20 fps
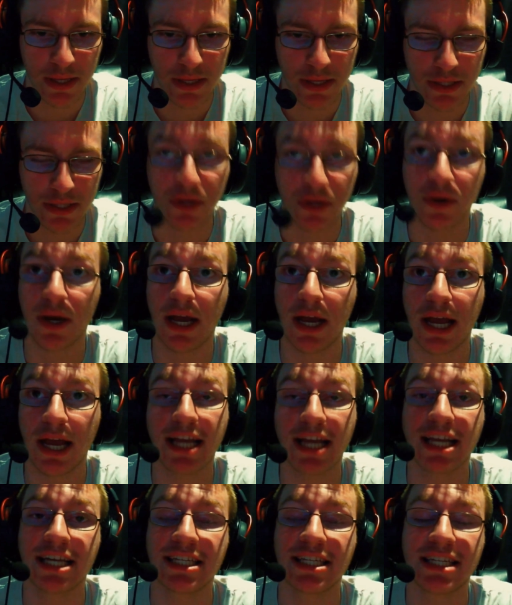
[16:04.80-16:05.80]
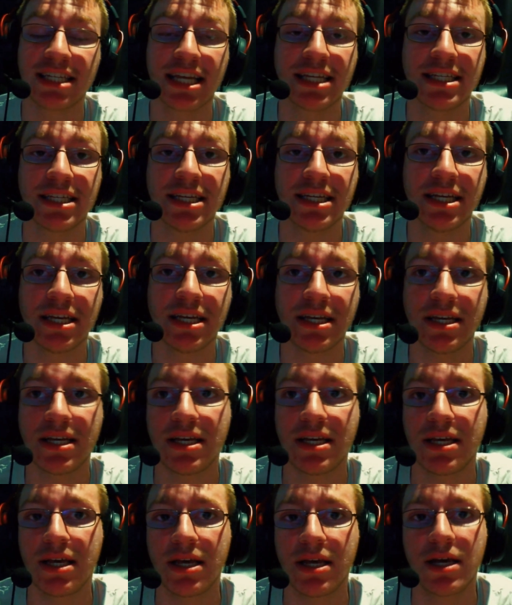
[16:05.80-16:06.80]
So I, I, guess that's it.
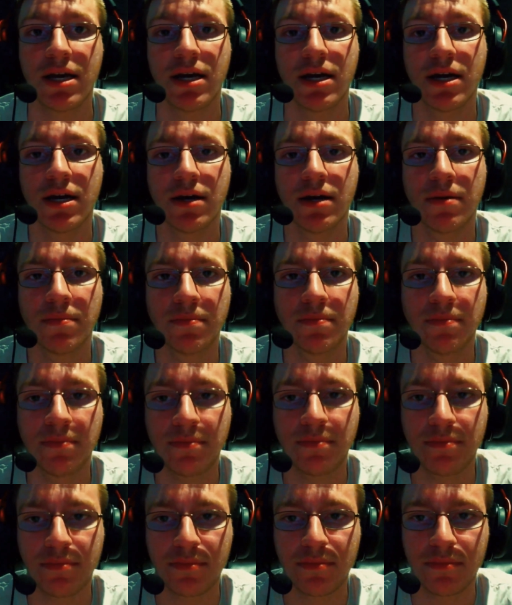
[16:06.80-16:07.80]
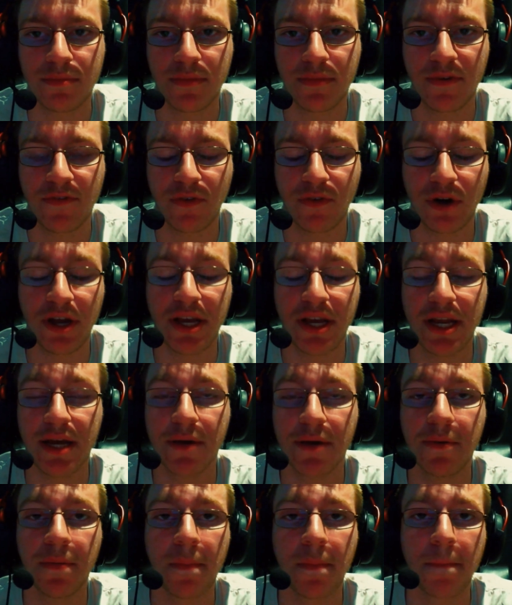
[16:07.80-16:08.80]
Um, for right
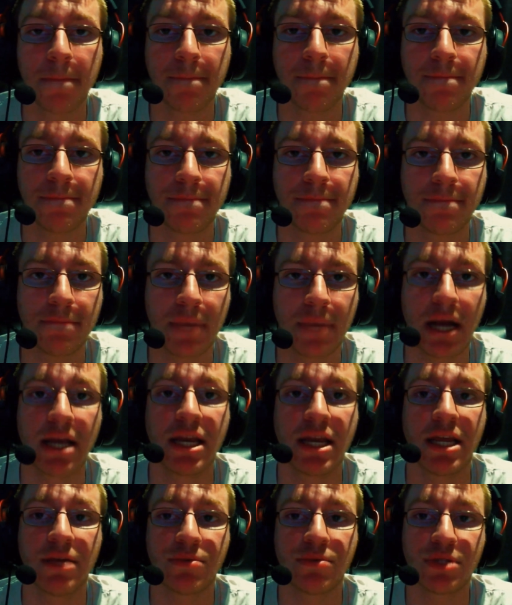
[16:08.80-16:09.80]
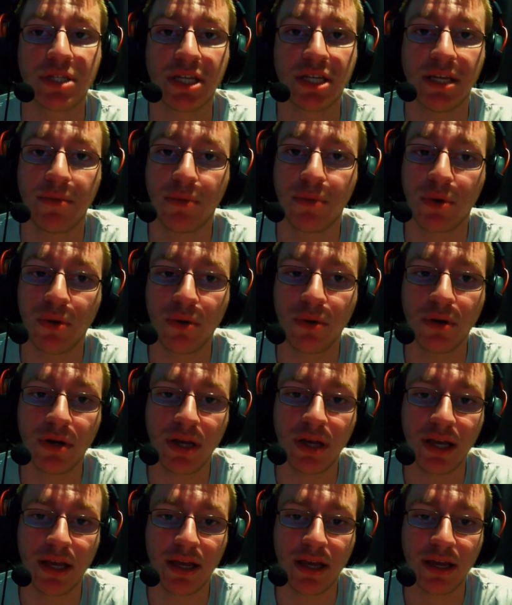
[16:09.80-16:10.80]
now, my name's Steamcore,
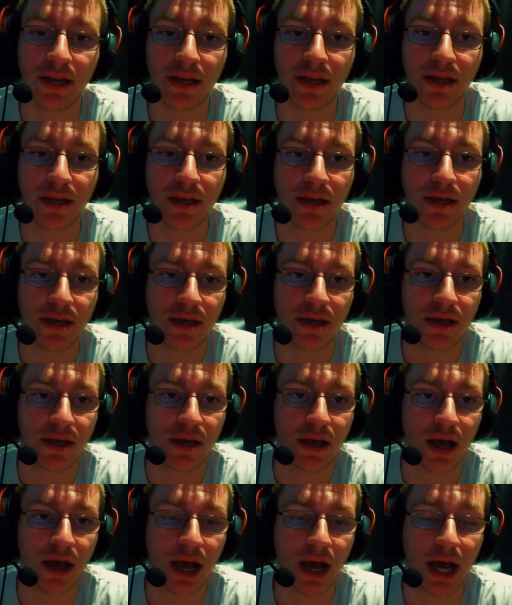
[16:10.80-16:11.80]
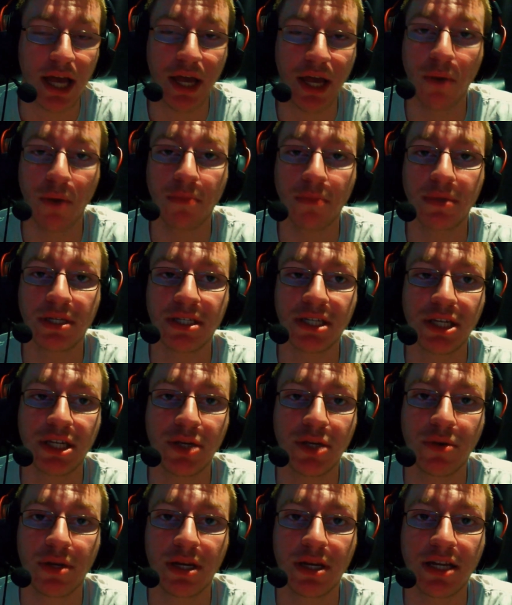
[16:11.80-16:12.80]
and I hope to see
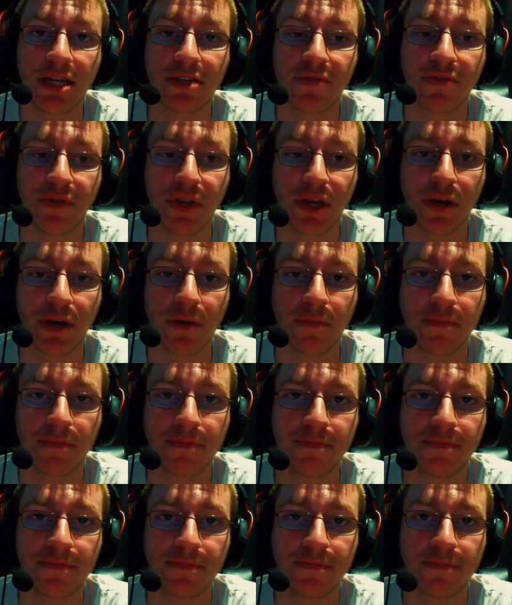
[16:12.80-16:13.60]
you in the next video.